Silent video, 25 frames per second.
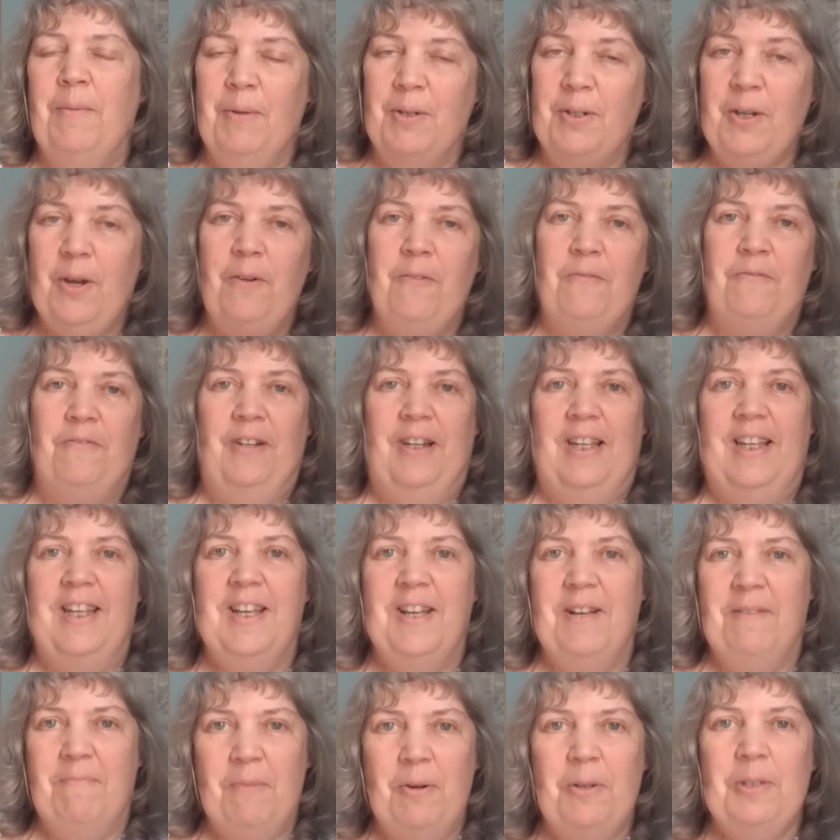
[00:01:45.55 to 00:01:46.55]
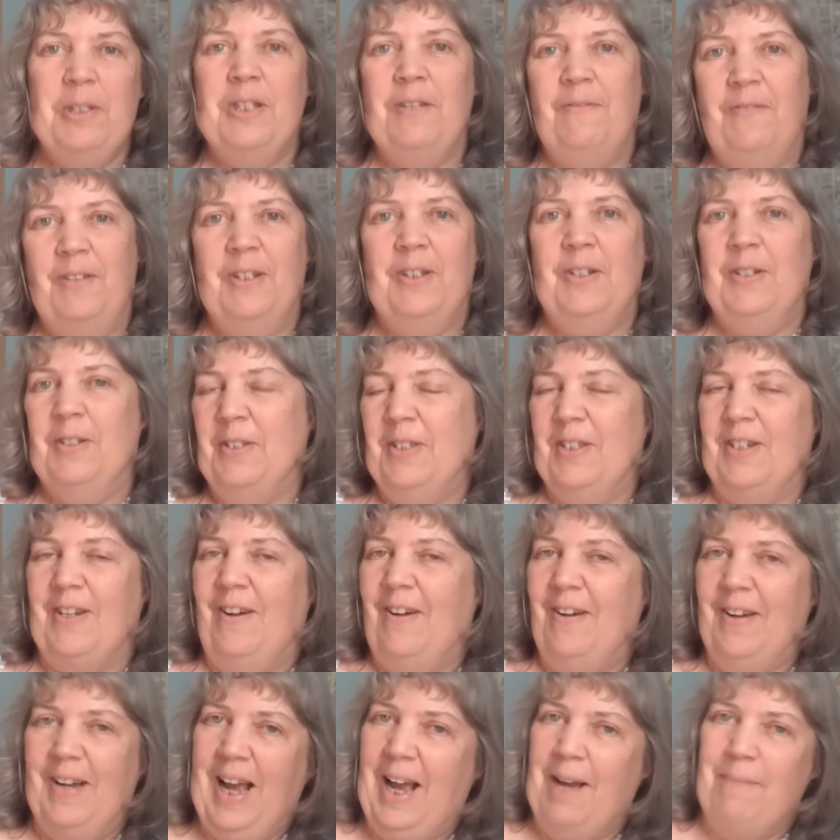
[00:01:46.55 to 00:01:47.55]
But hopefully most of you just
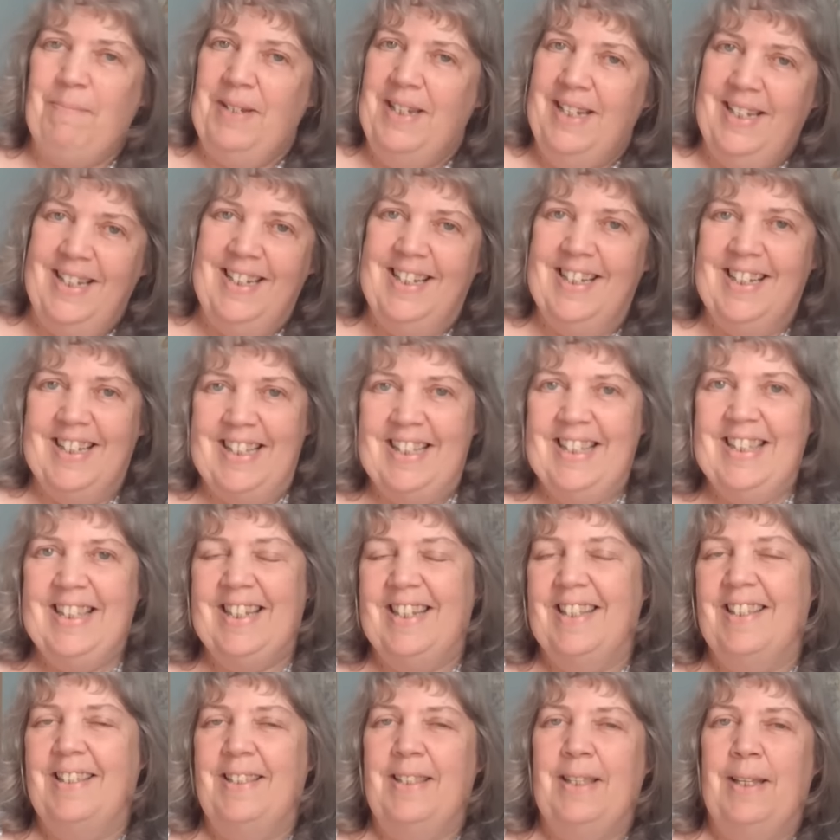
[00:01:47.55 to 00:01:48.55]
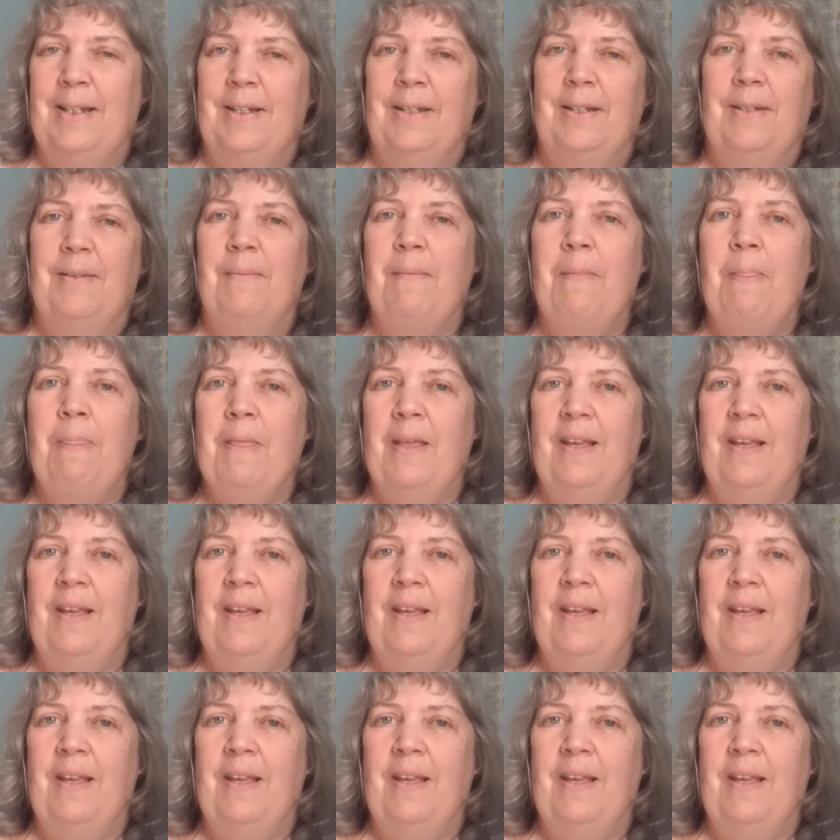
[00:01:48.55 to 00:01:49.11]
are happy just to sit and